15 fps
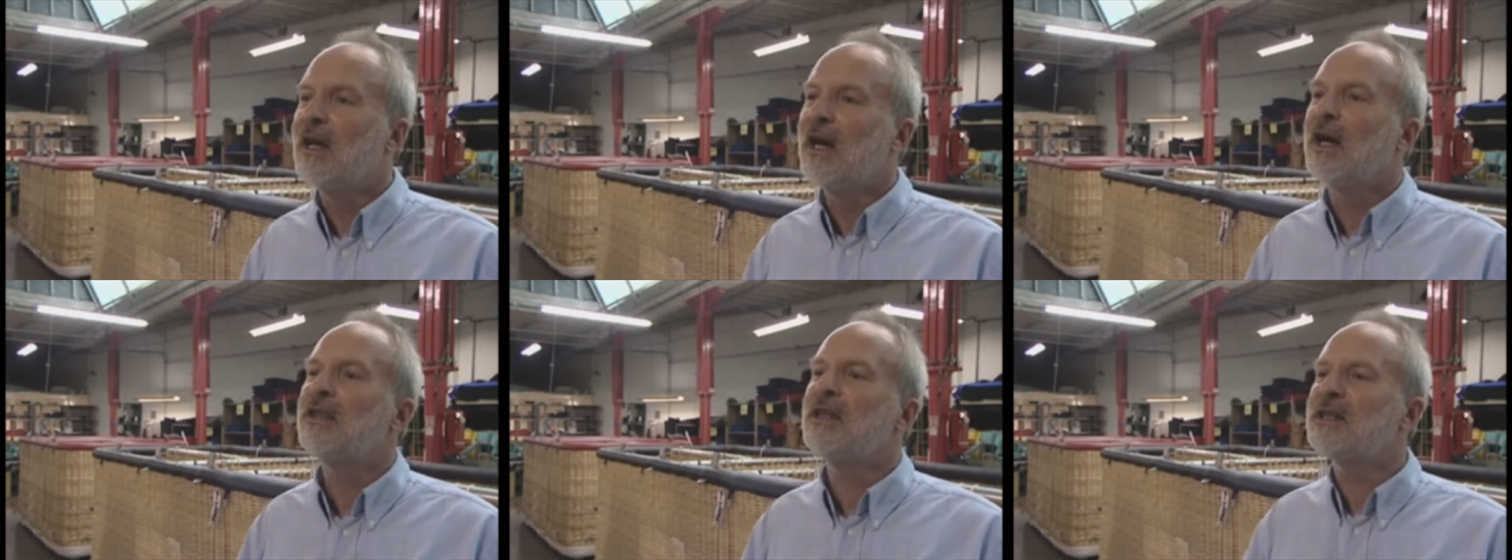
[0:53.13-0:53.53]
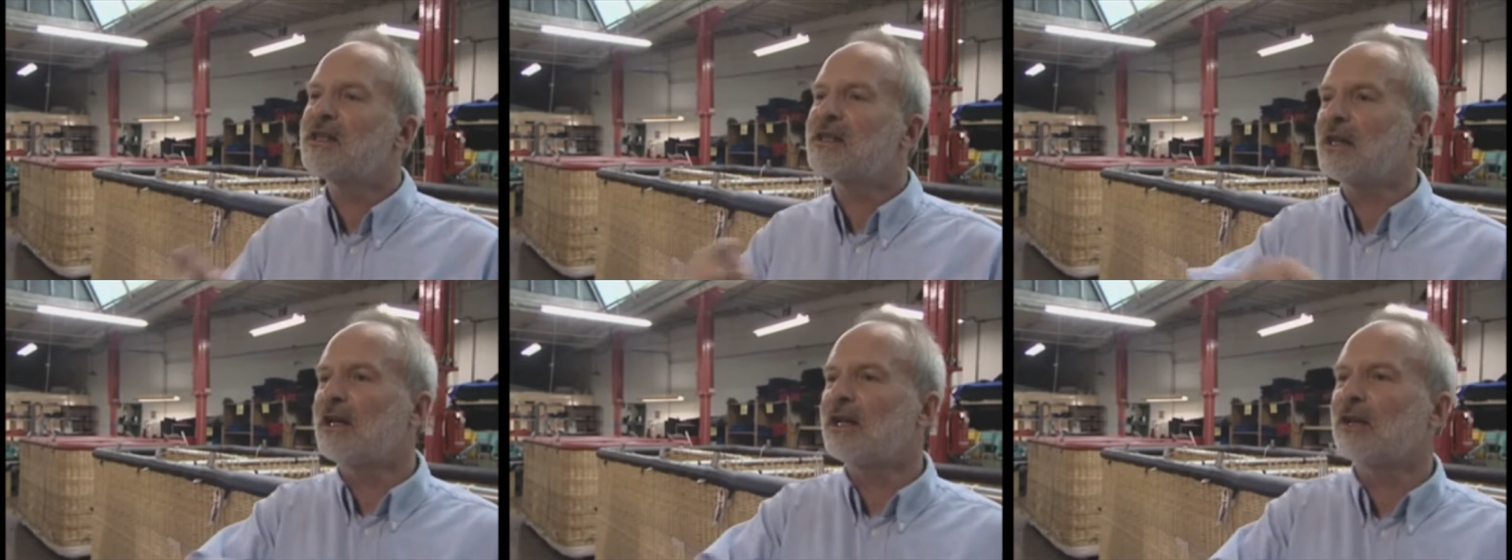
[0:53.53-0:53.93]
And this
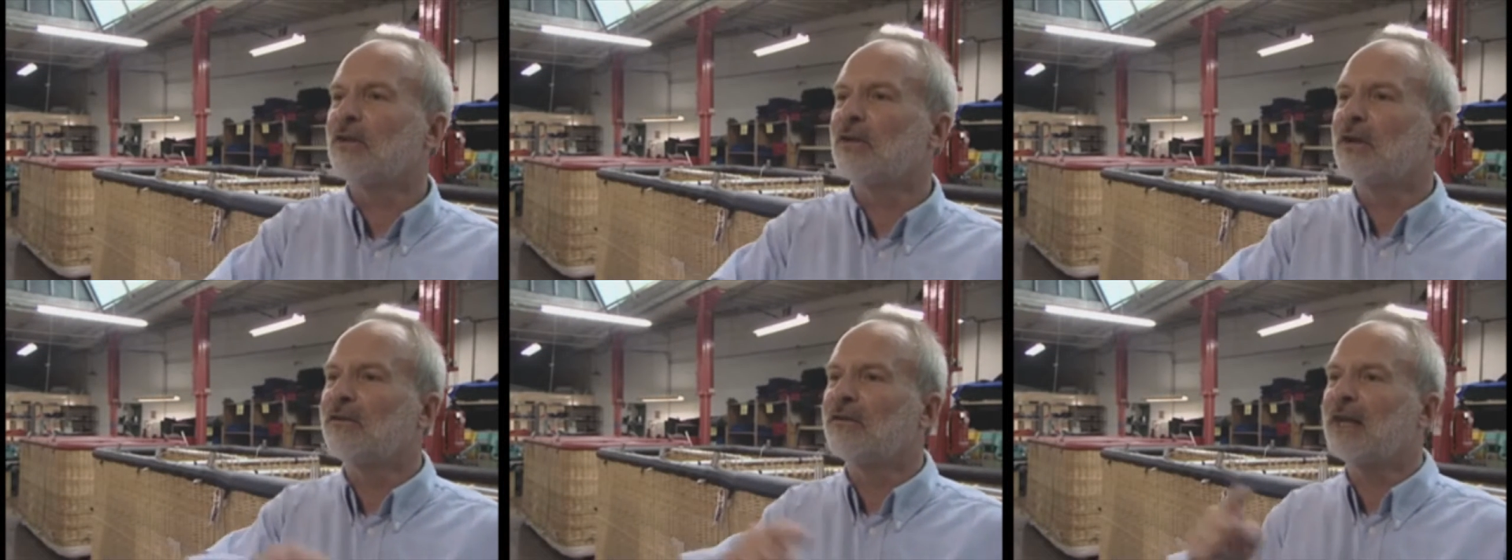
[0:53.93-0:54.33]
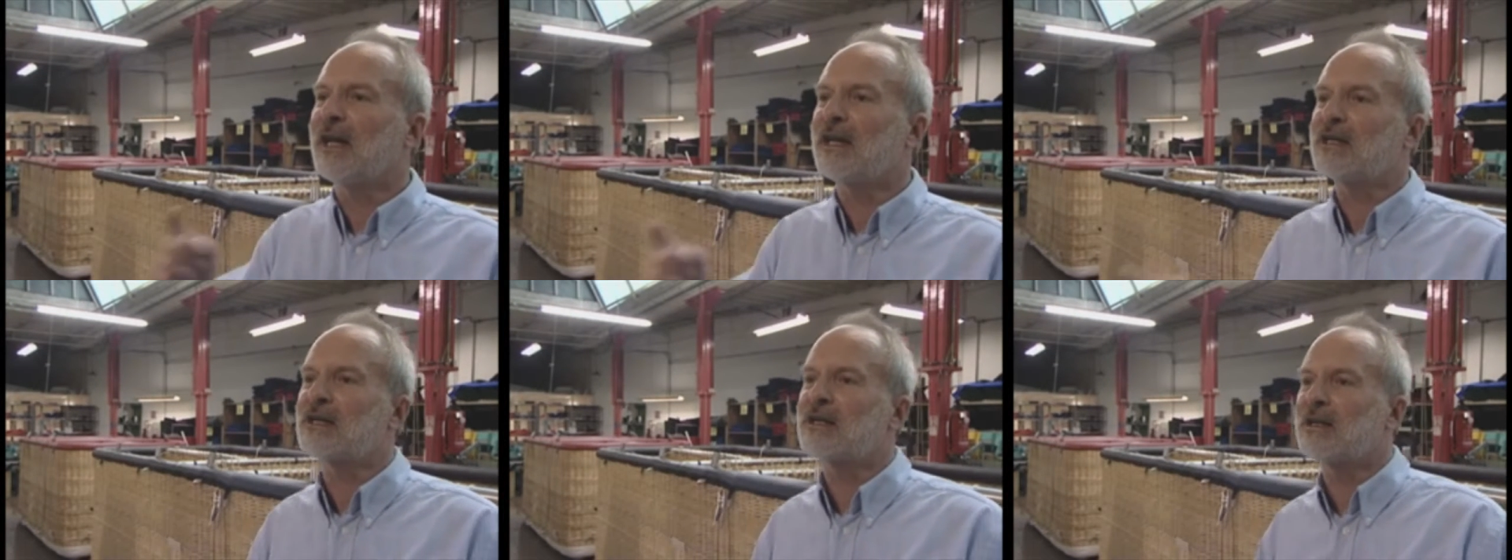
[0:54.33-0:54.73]
cycle of
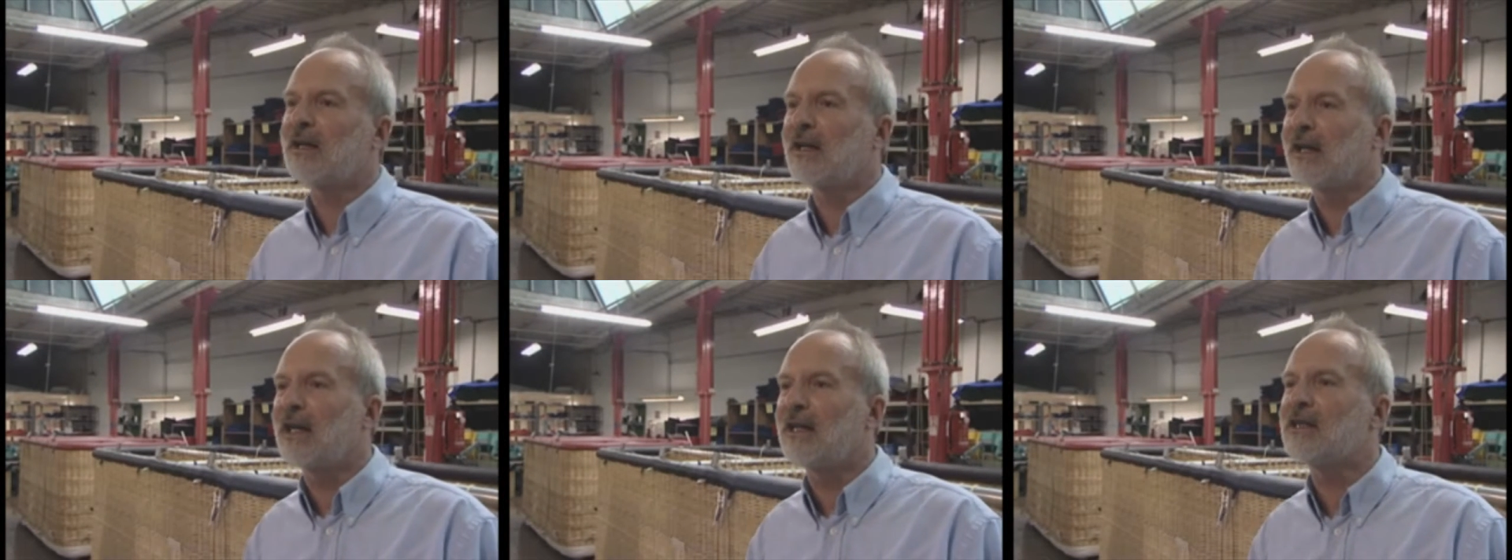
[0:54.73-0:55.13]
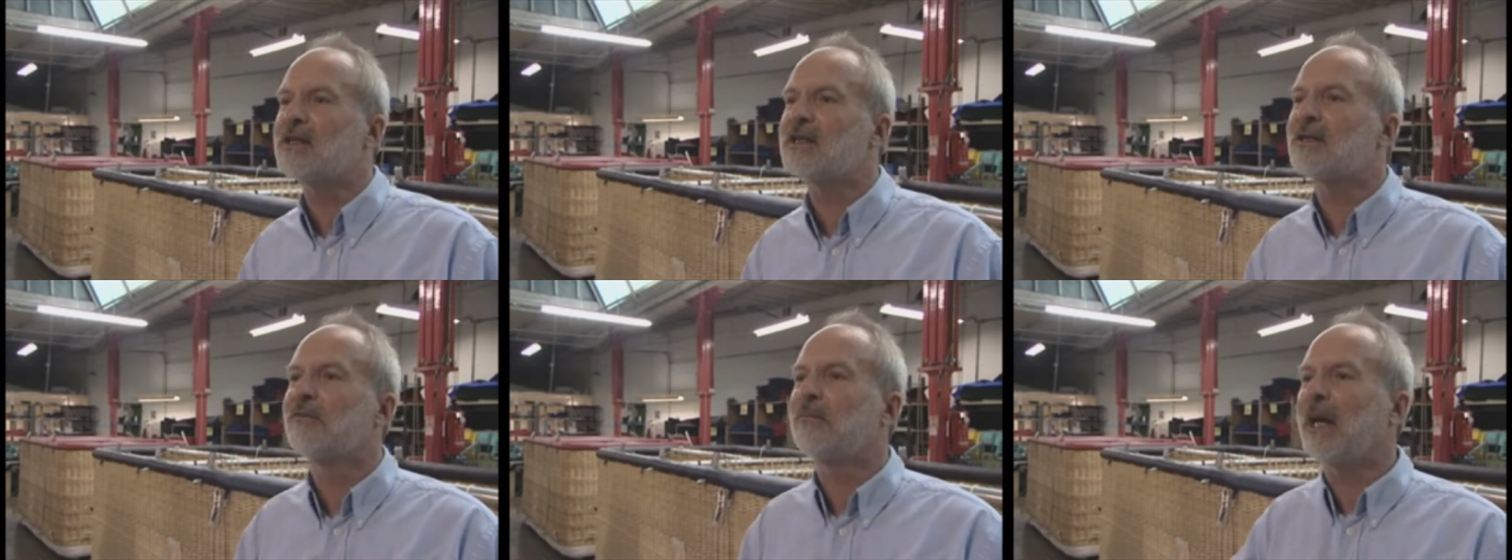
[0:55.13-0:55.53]
gas against